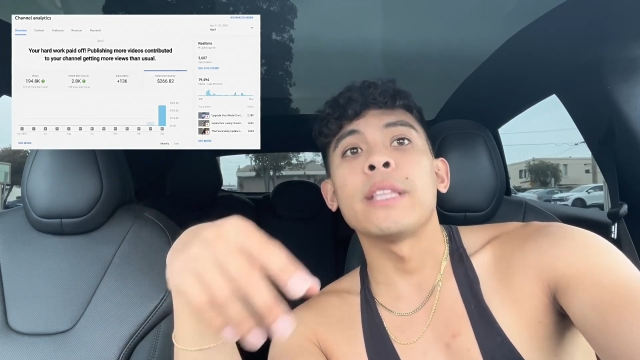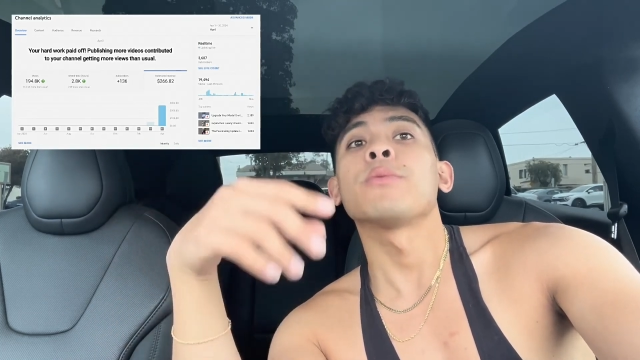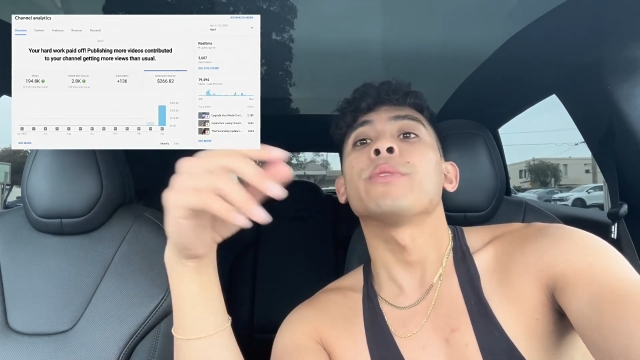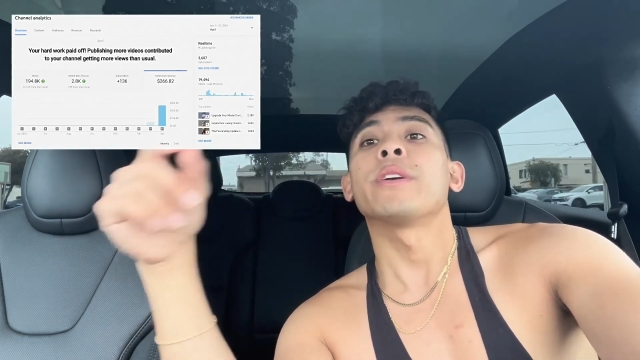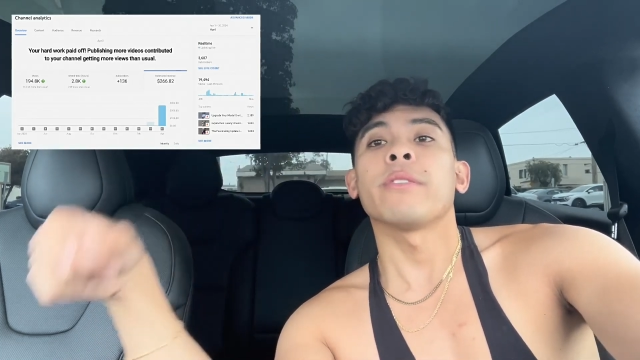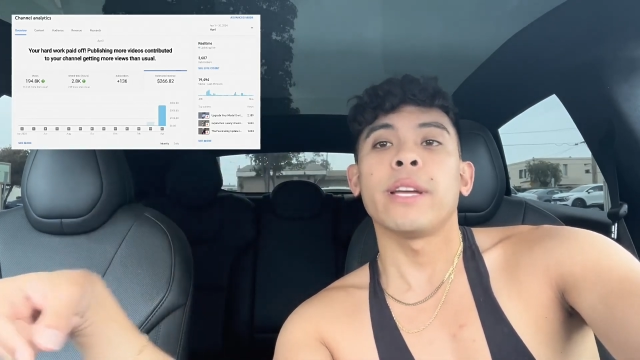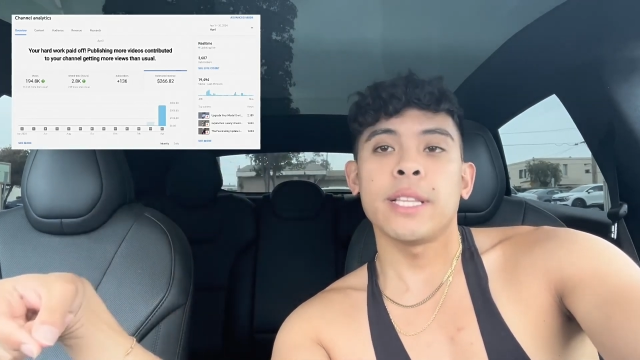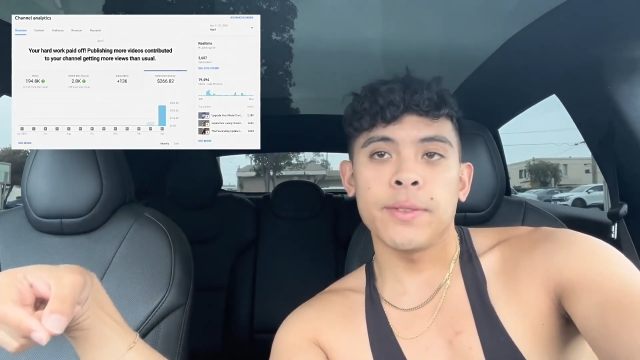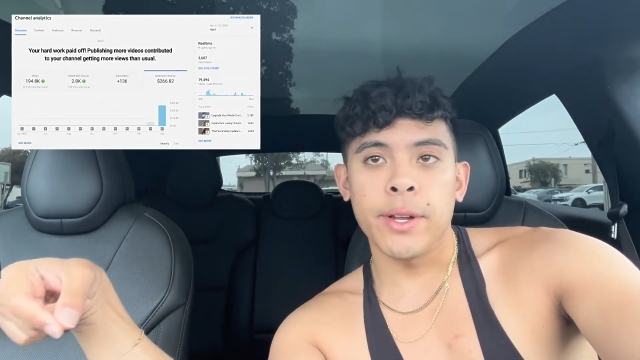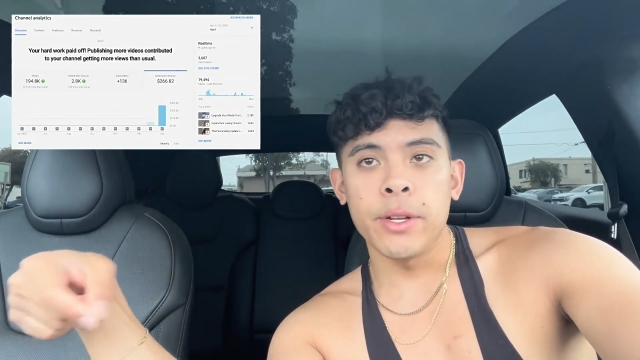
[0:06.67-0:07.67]
Let's recreate
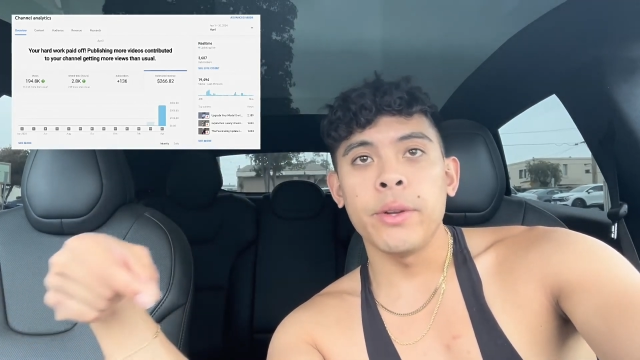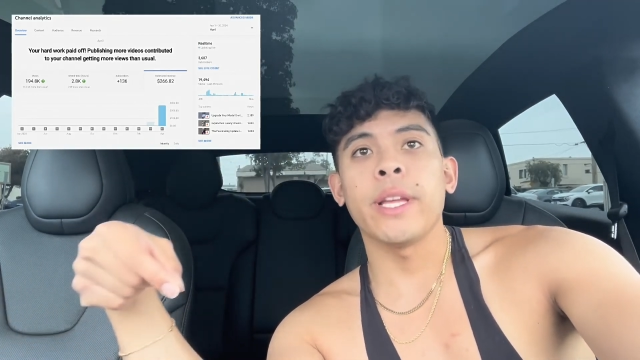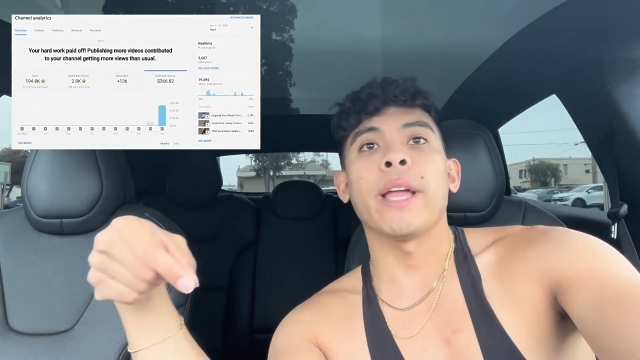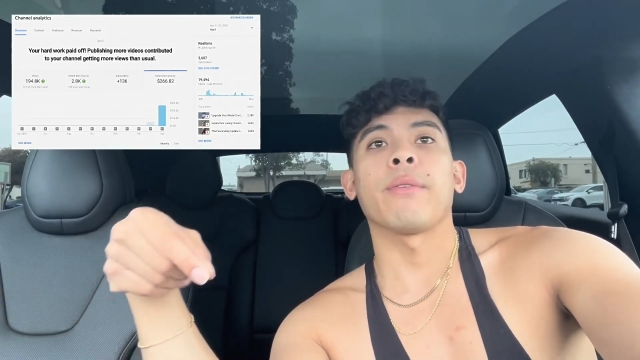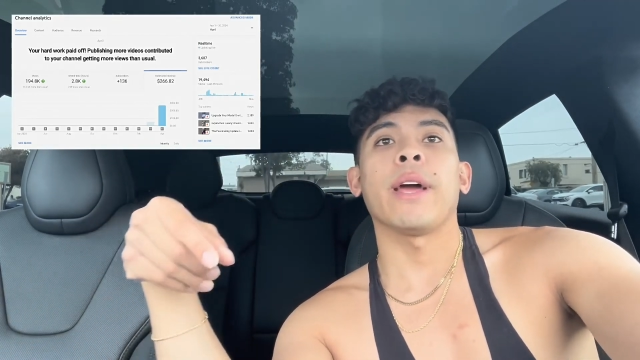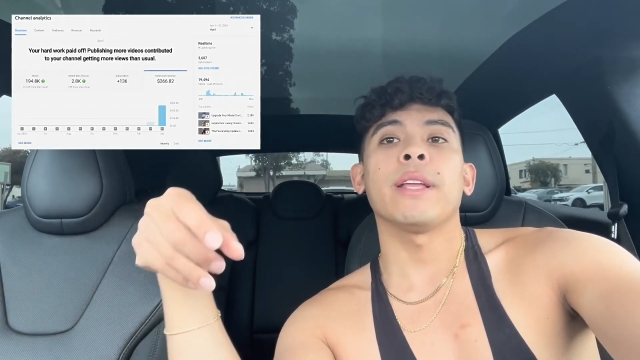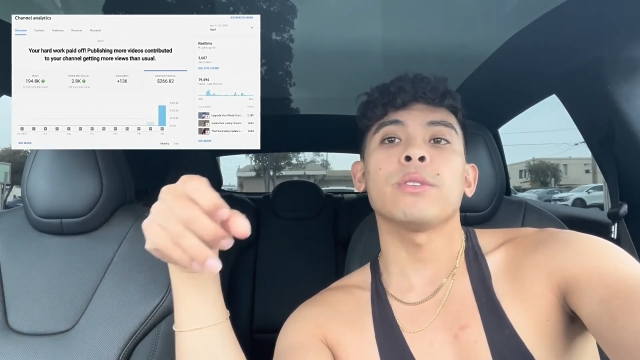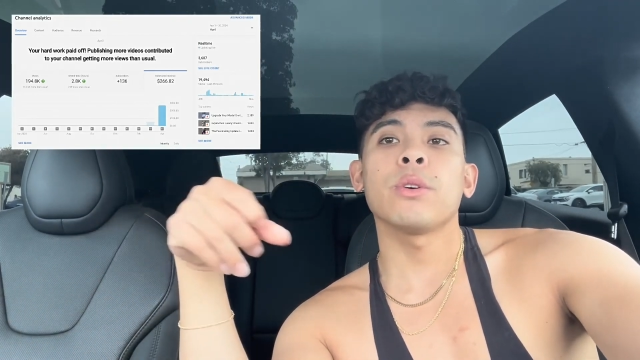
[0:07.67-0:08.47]
this video and do it again, right?